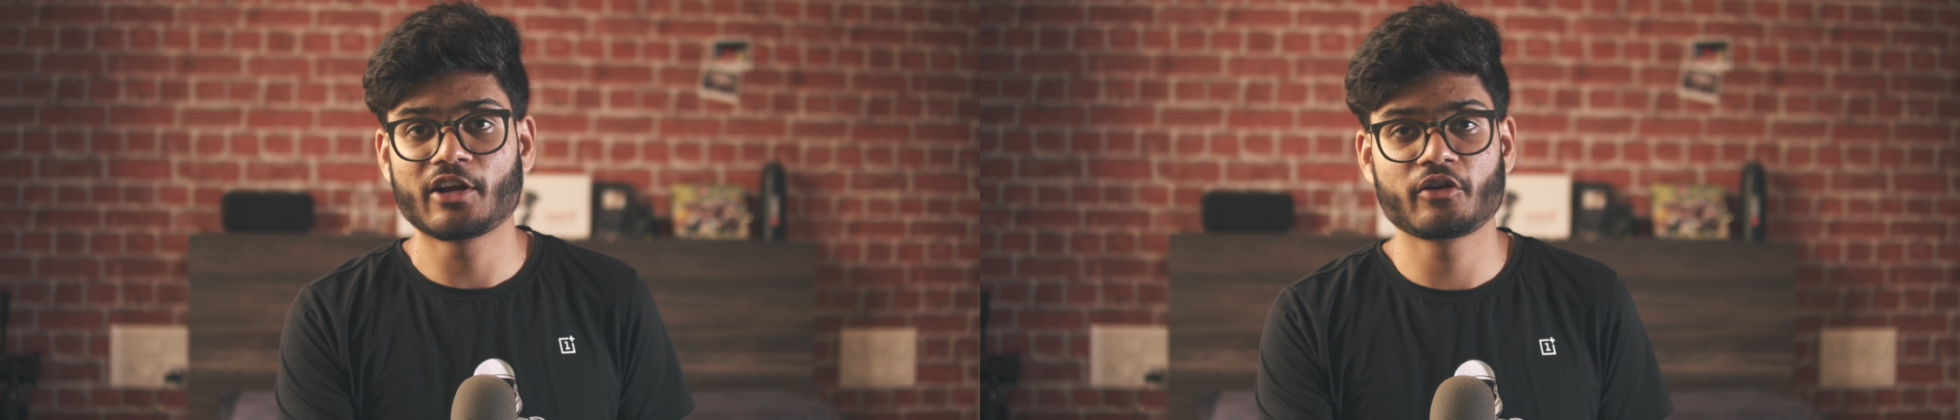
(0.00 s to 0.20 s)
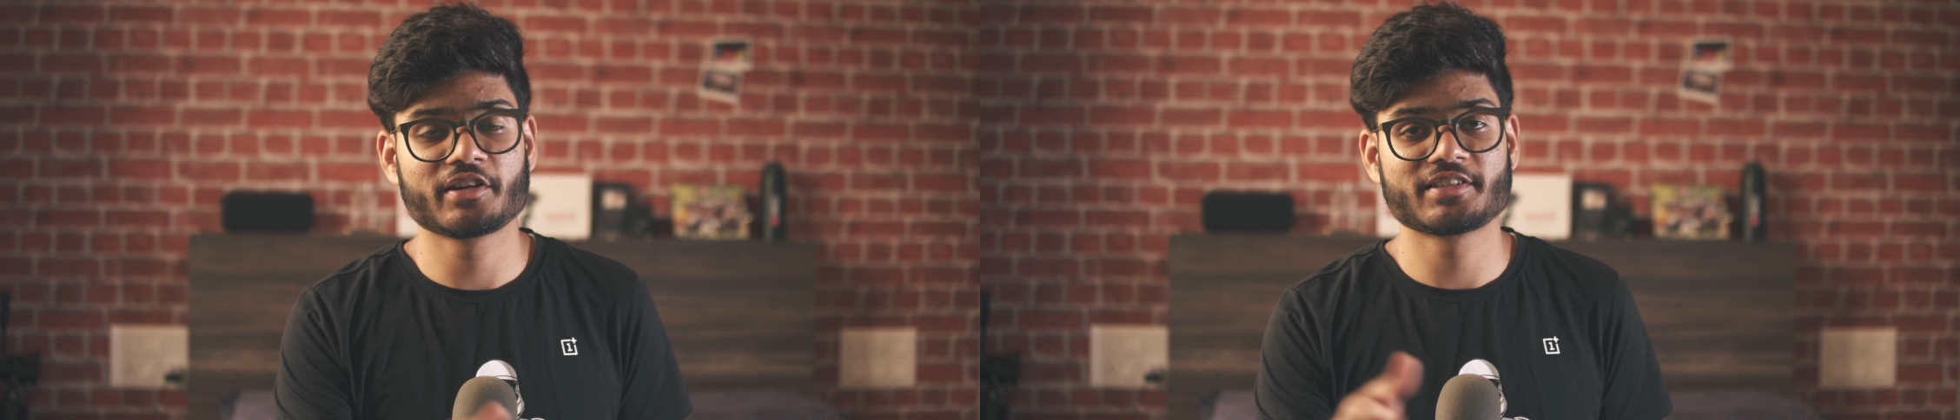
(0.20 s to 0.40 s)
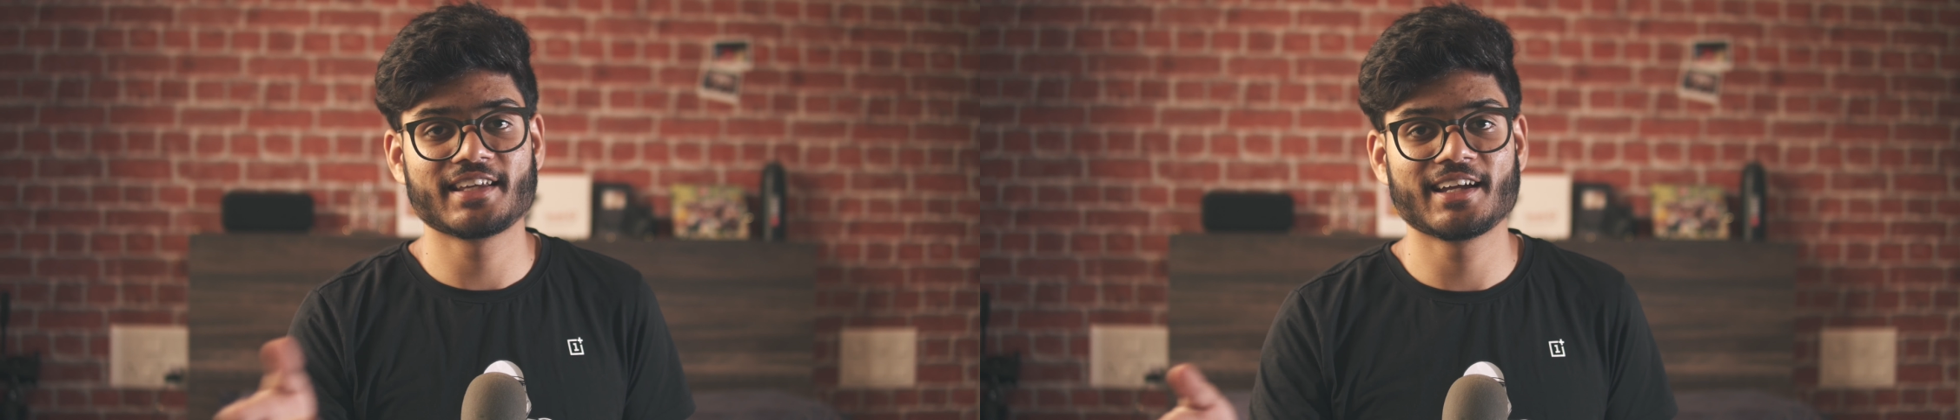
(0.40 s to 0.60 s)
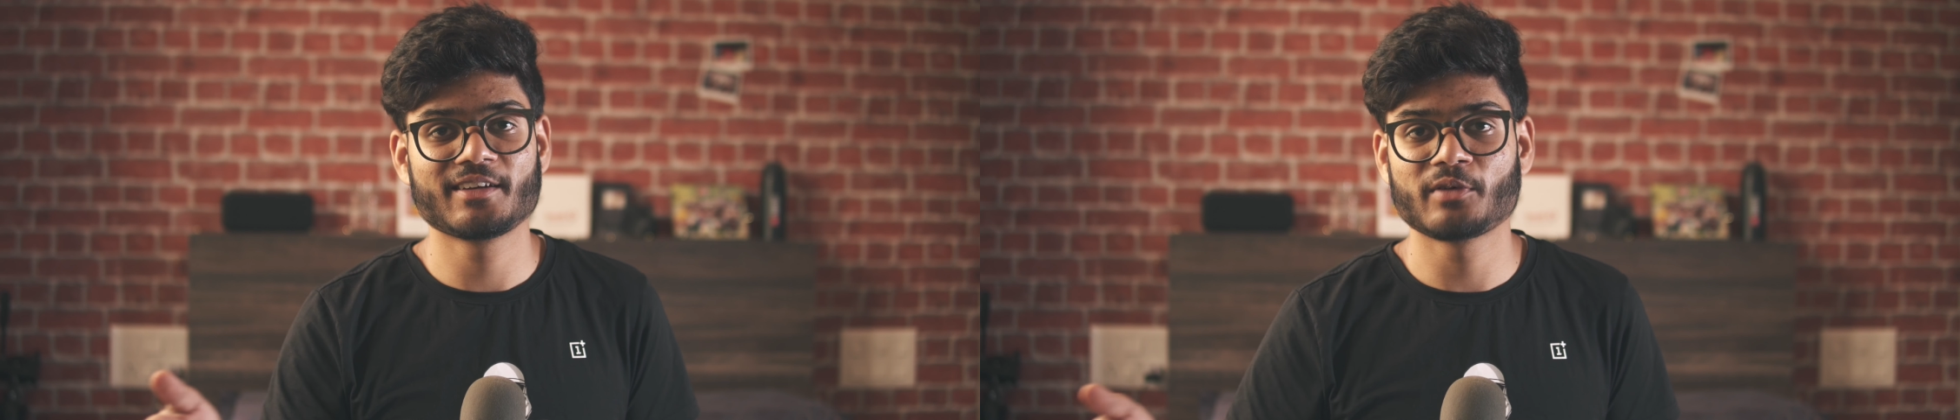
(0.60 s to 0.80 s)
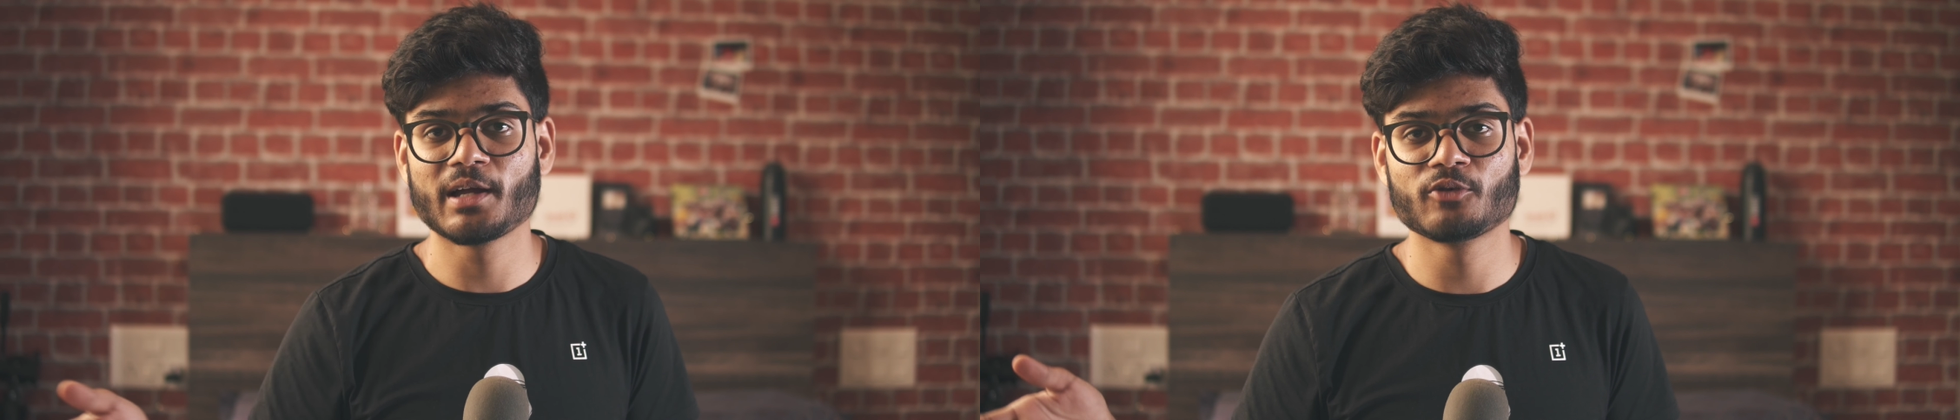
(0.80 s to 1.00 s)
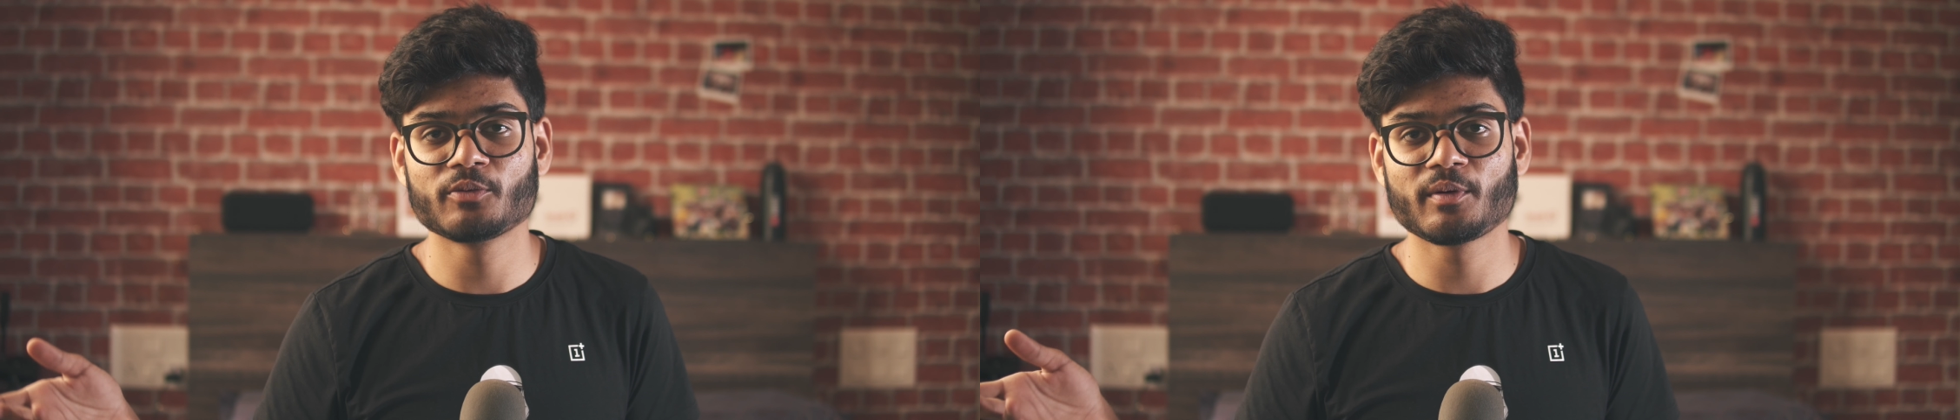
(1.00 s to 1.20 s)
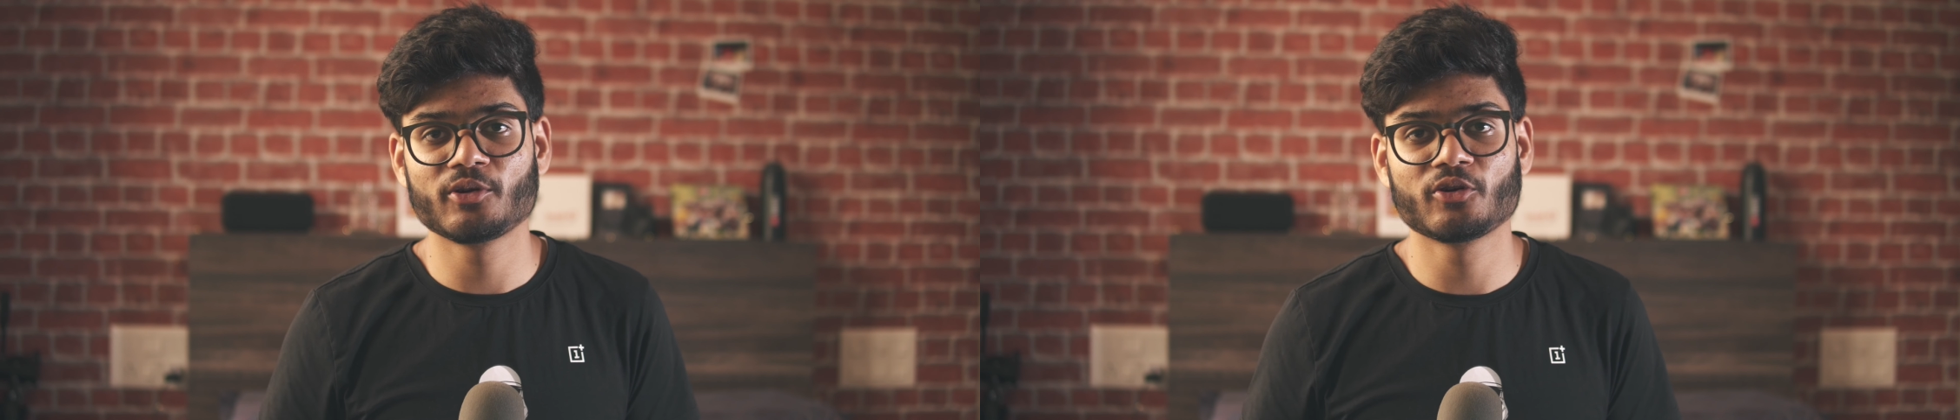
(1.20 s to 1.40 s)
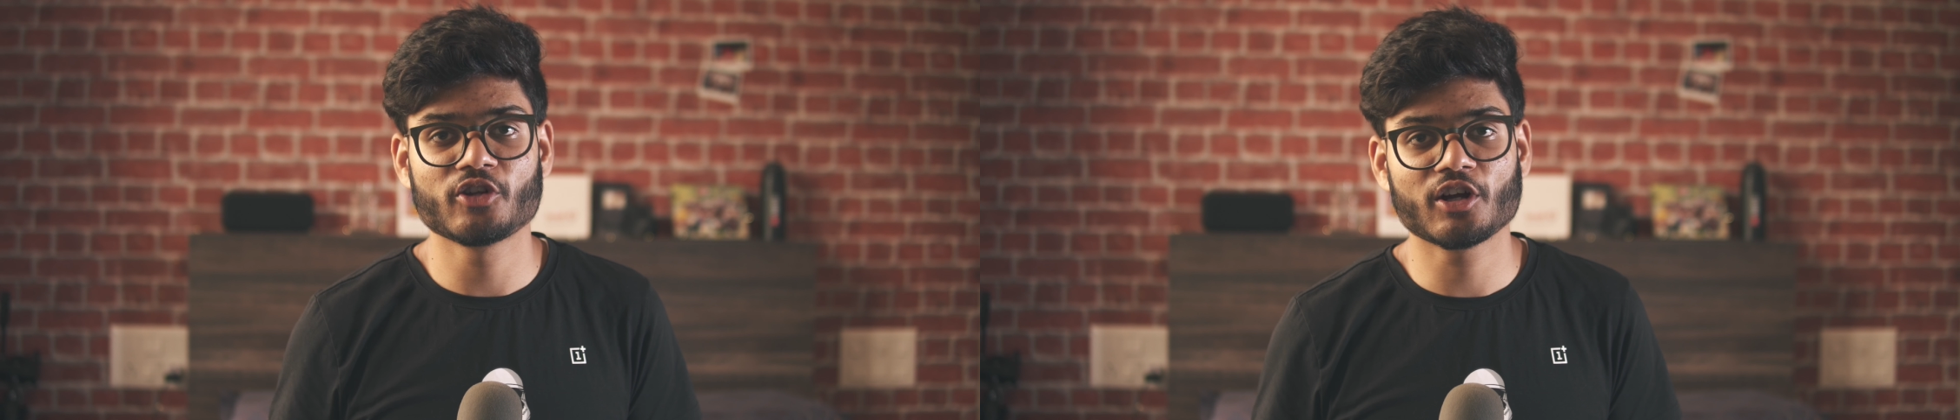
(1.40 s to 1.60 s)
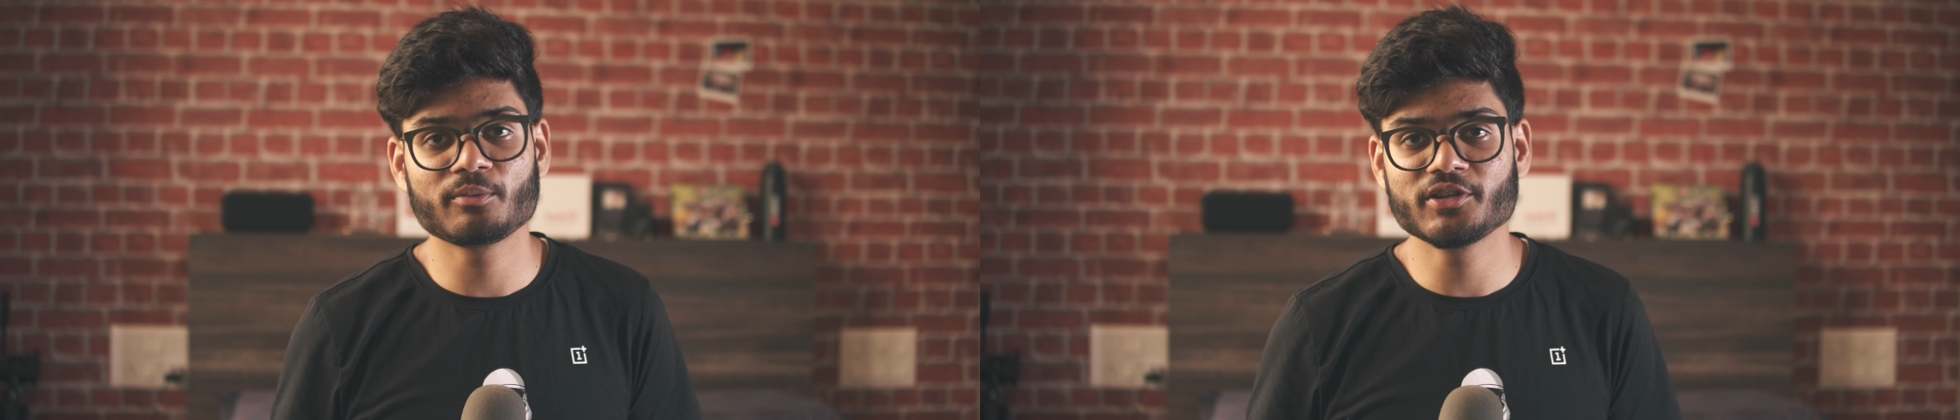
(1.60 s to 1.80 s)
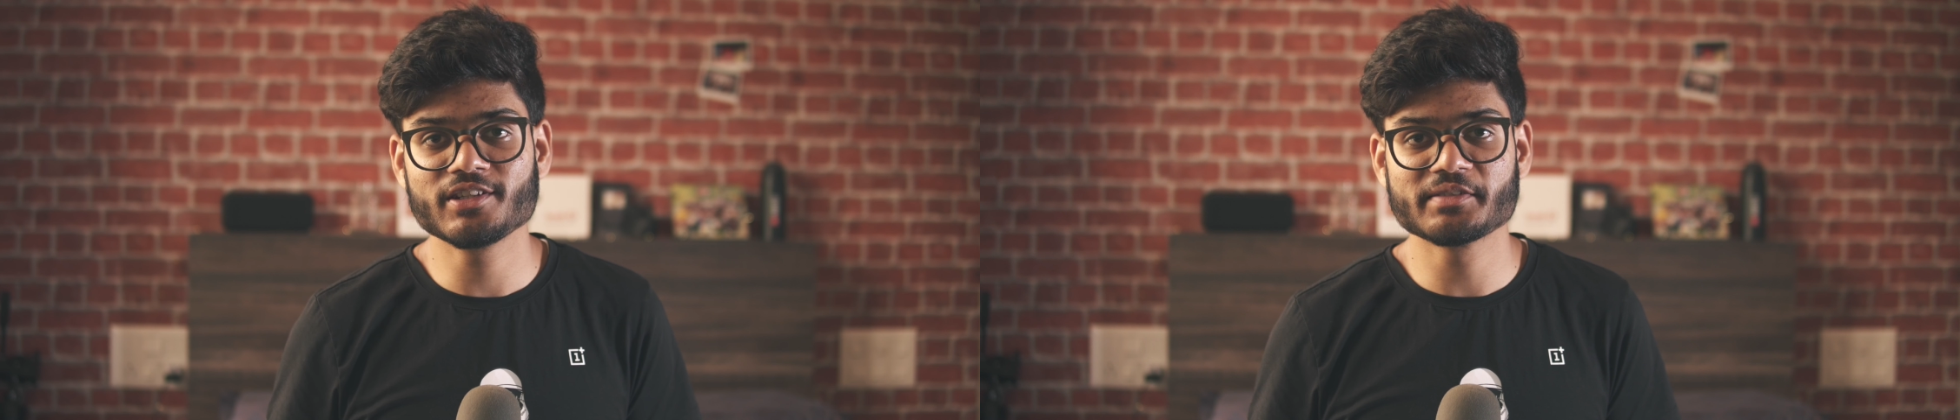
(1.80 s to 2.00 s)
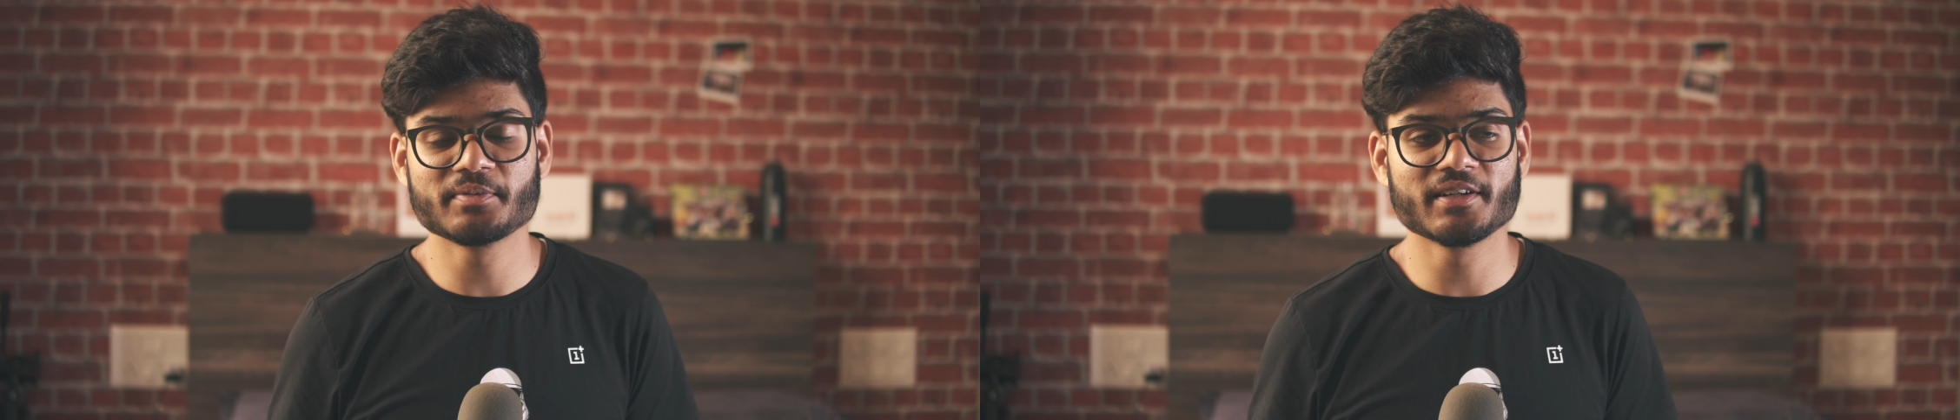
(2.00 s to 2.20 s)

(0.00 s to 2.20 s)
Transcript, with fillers: I don't understand why more people don't talk about this,